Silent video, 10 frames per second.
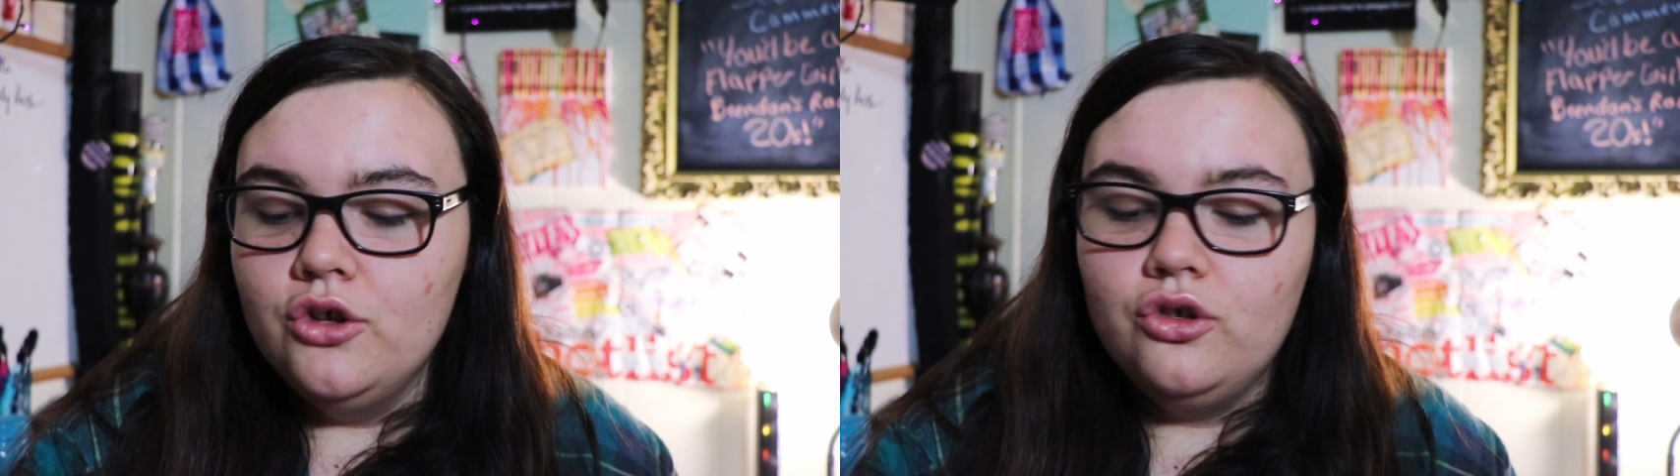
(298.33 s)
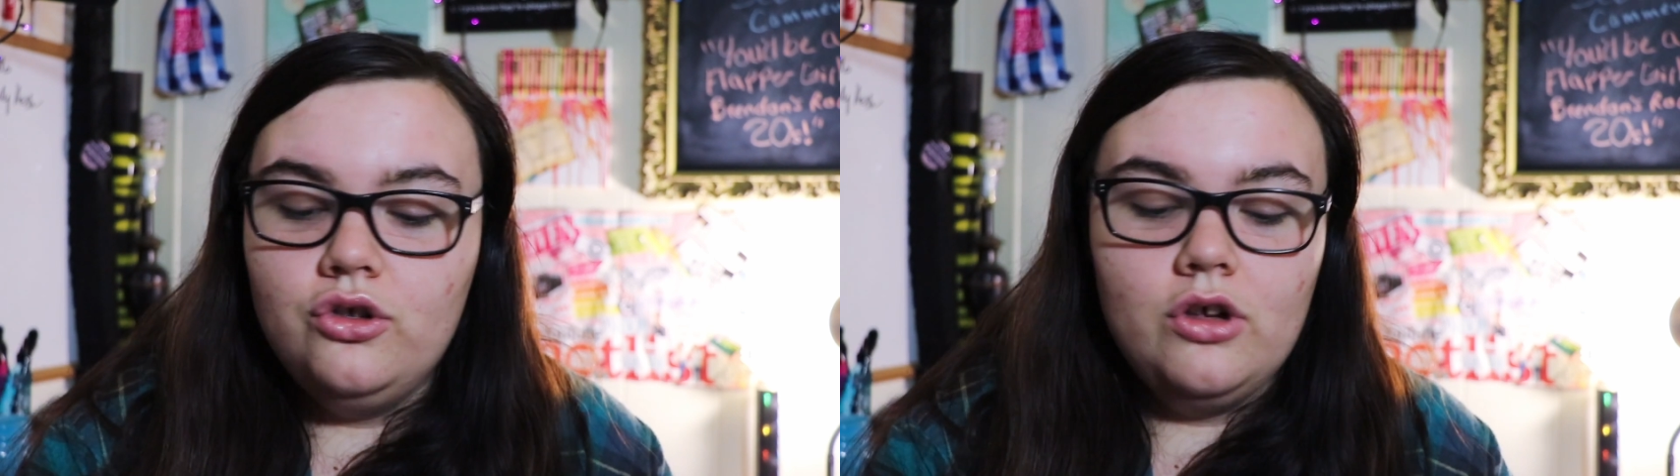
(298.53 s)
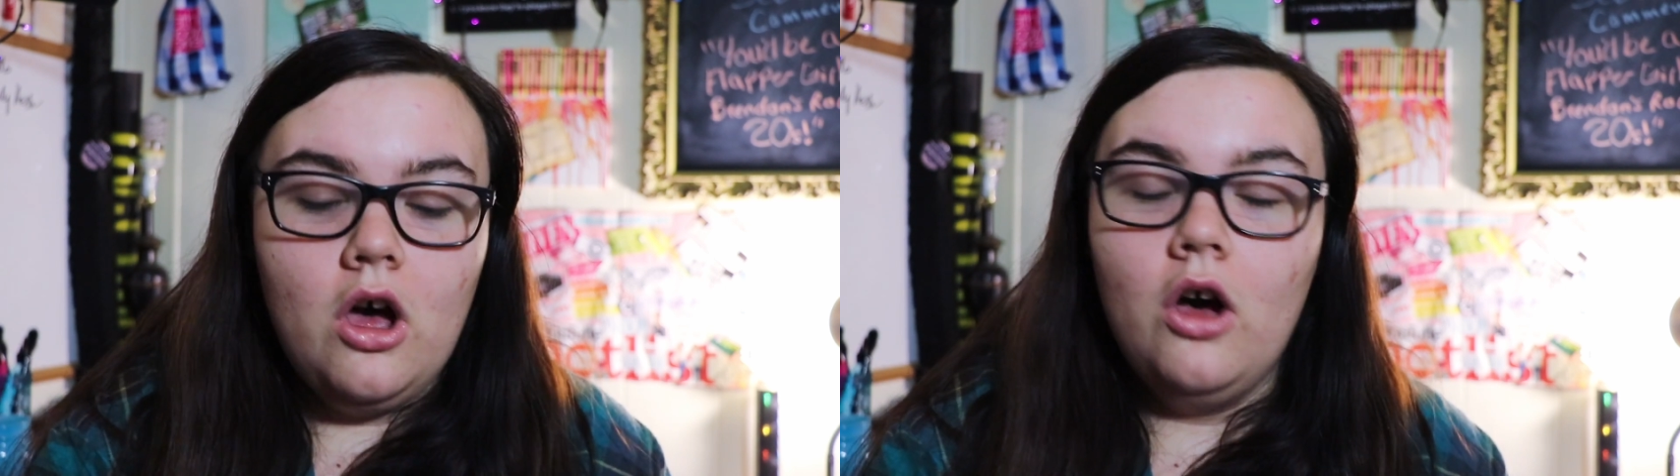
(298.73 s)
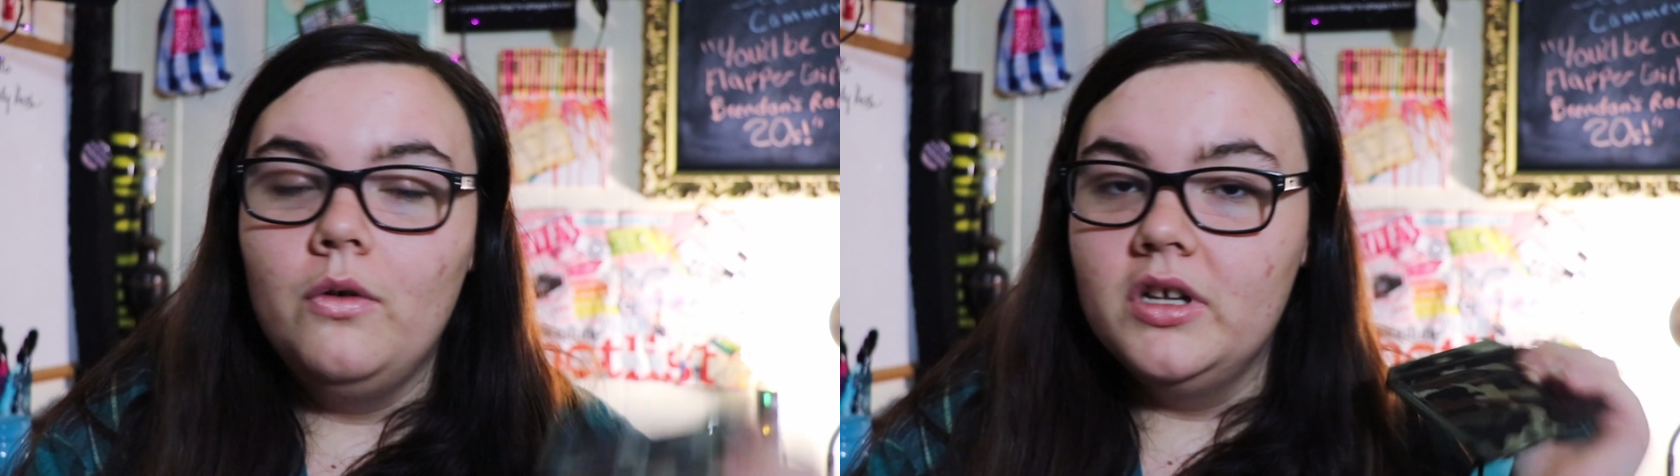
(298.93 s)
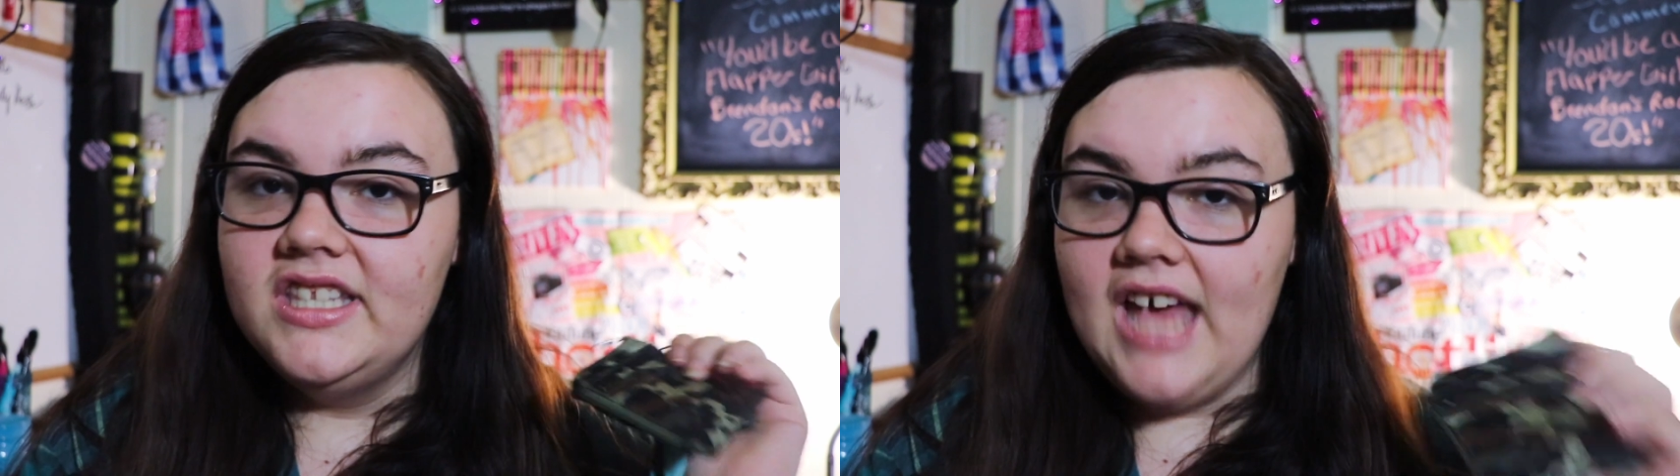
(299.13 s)

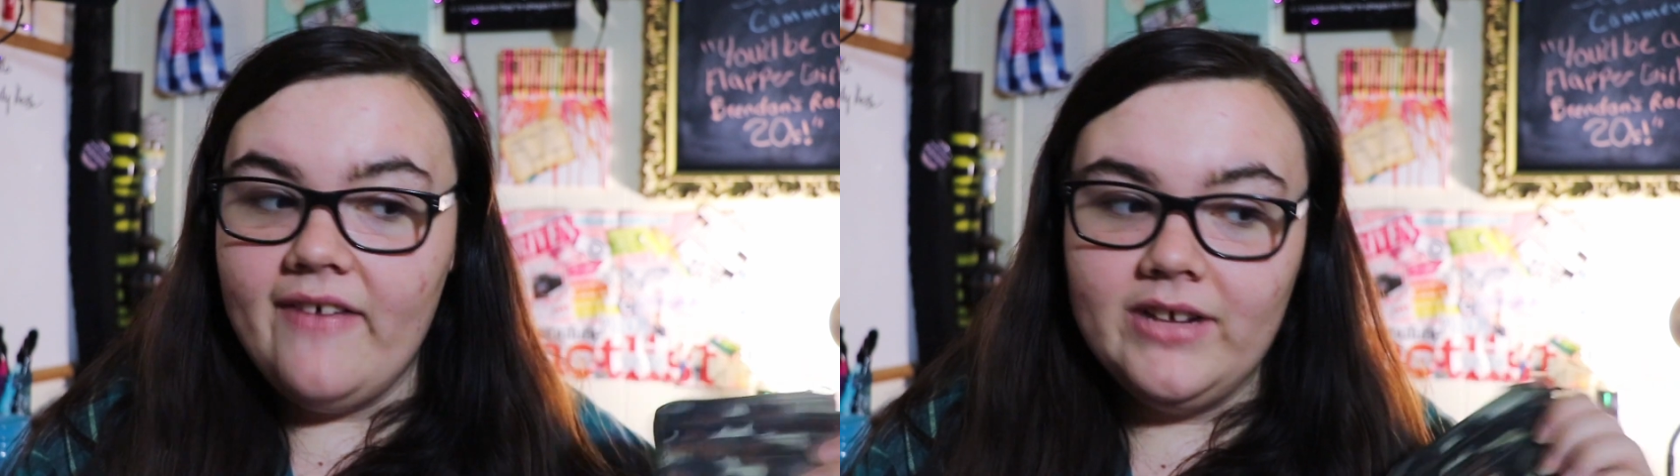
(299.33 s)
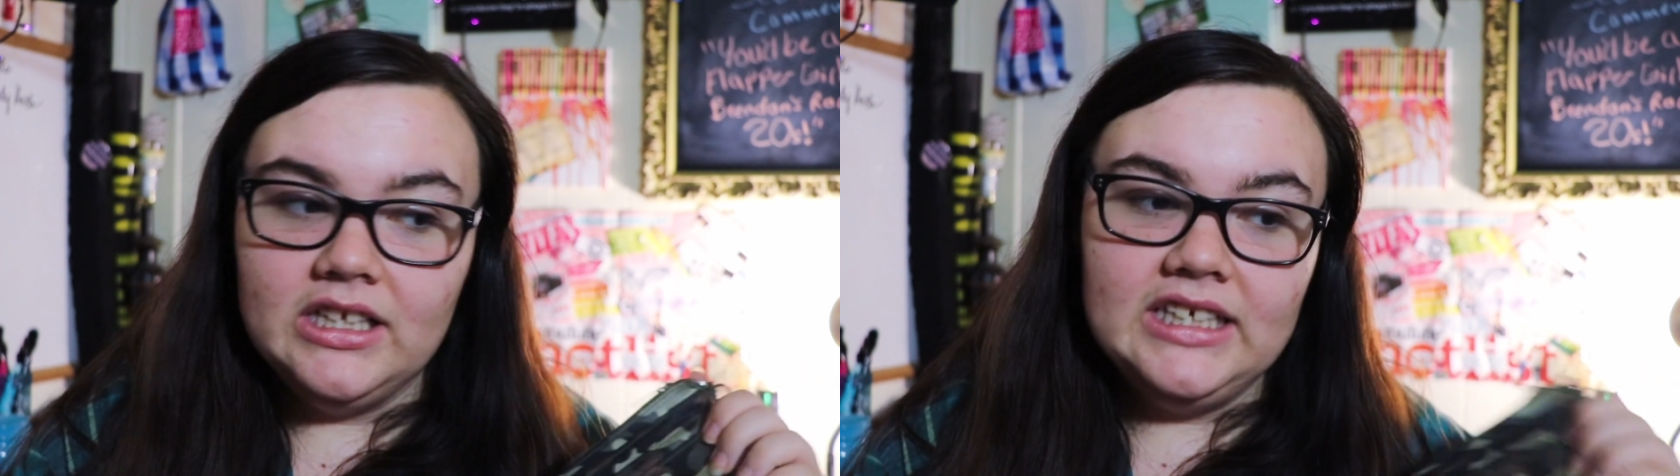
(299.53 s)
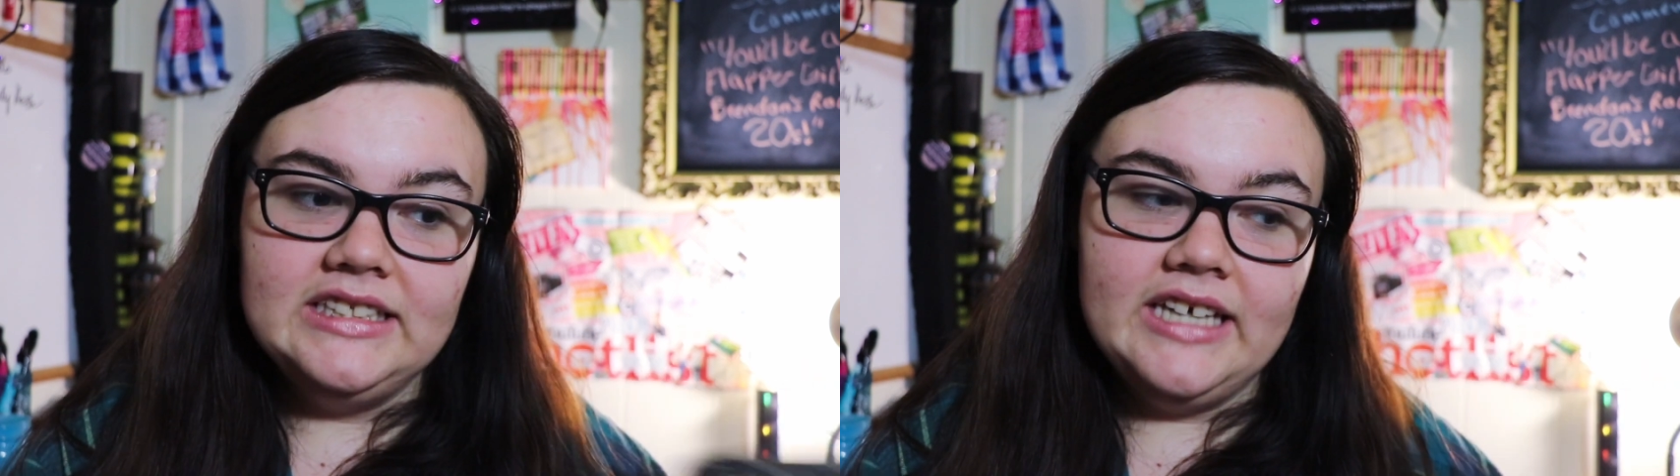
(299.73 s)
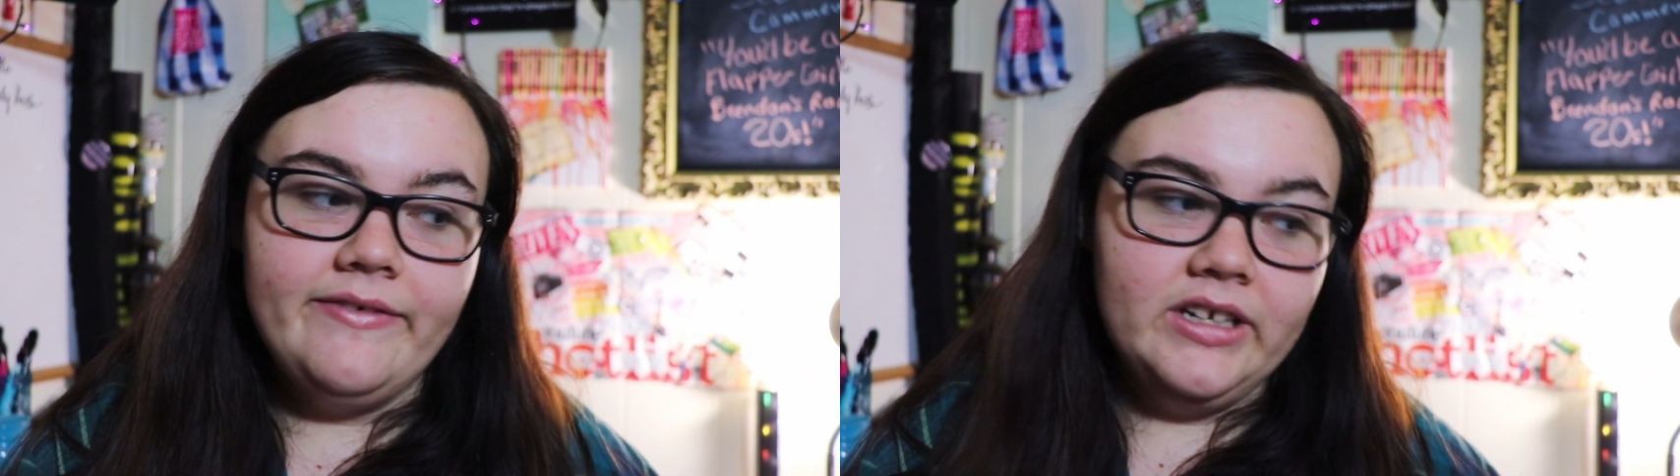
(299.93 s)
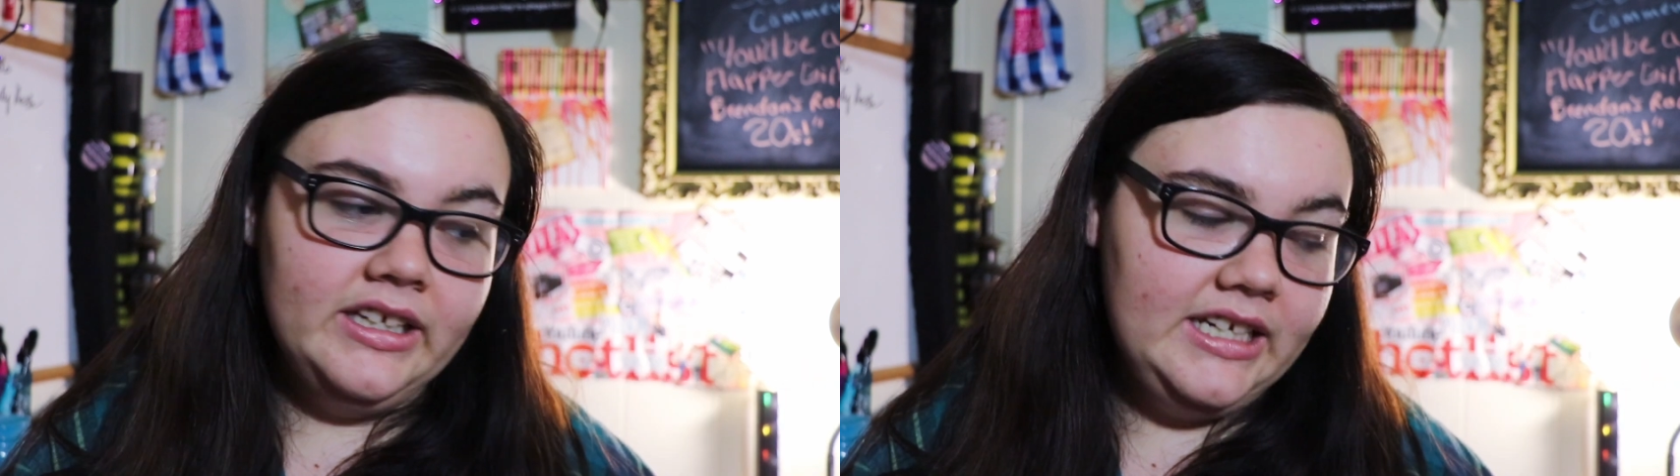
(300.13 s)
So definitely,
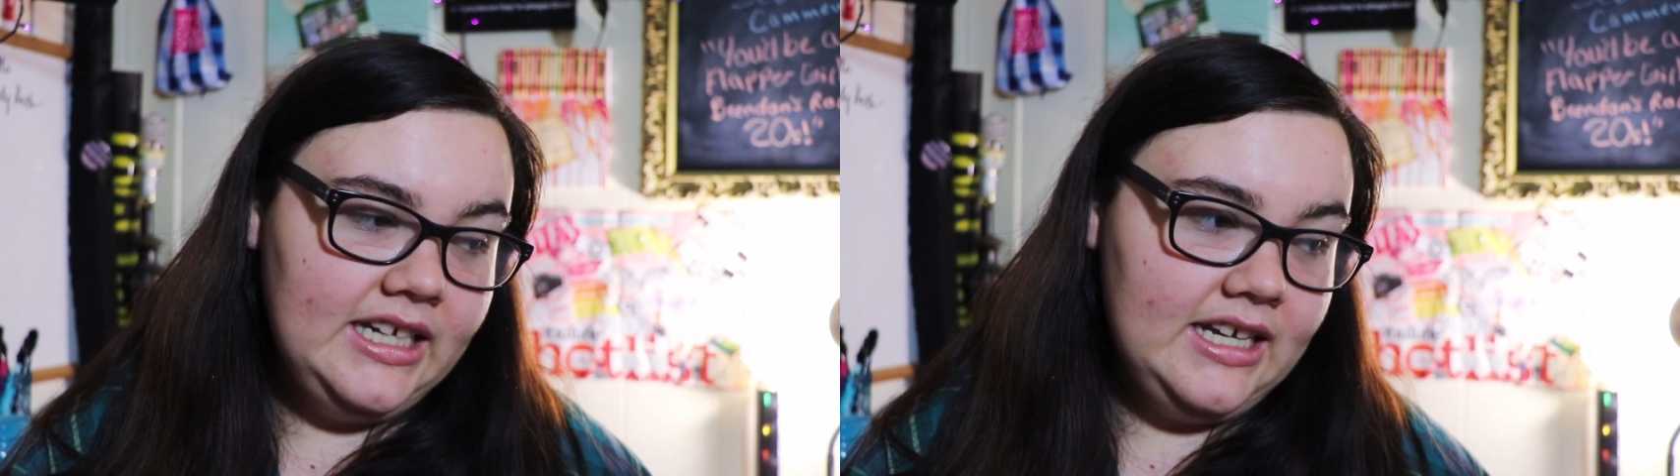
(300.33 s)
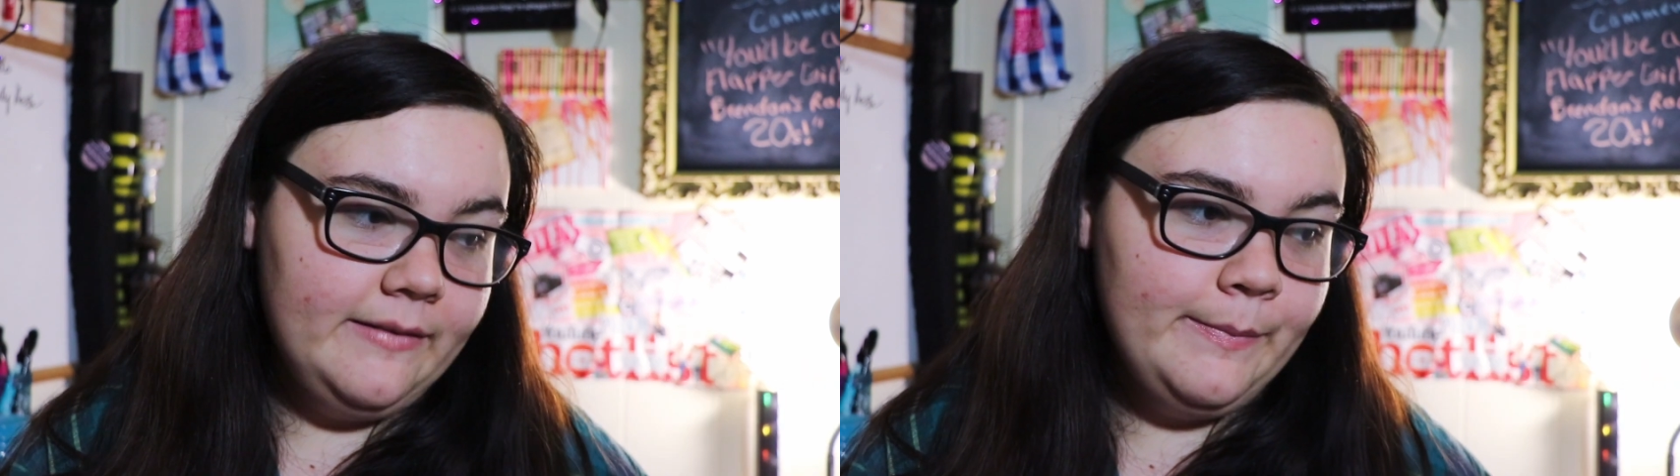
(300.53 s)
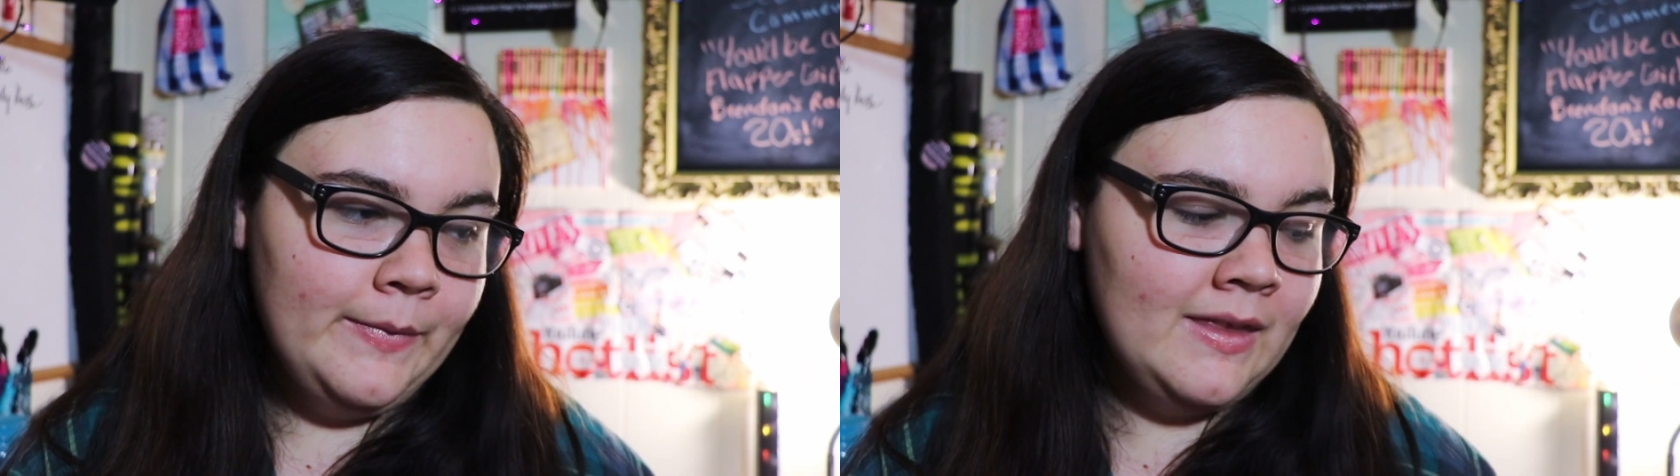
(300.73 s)
definitely need it.